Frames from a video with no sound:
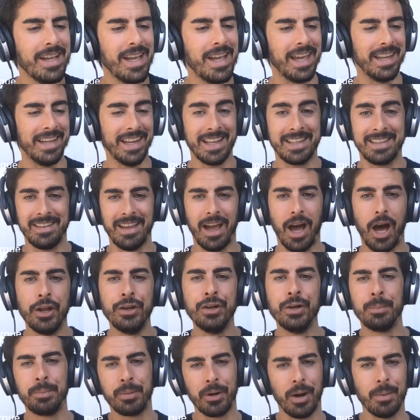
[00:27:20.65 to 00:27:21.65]
And that
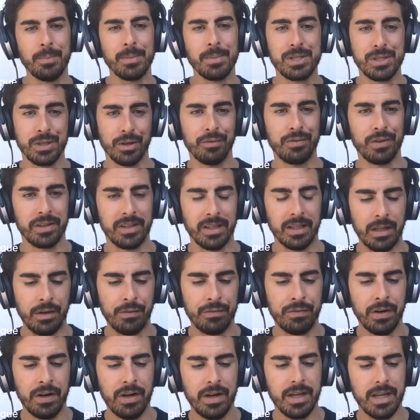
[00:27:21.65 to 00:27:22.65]
under promise over
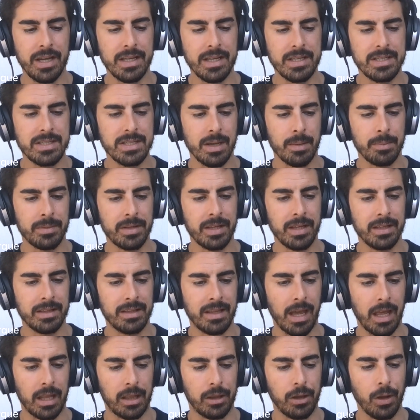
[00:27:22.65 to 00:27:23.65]
deliver is something
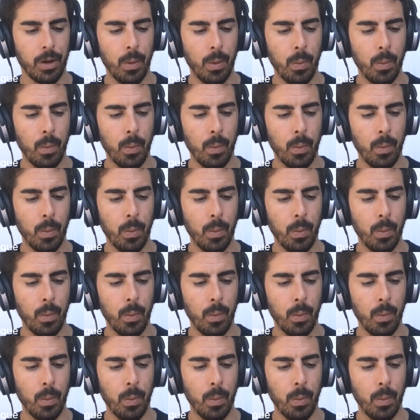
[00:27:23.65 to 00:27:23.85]
that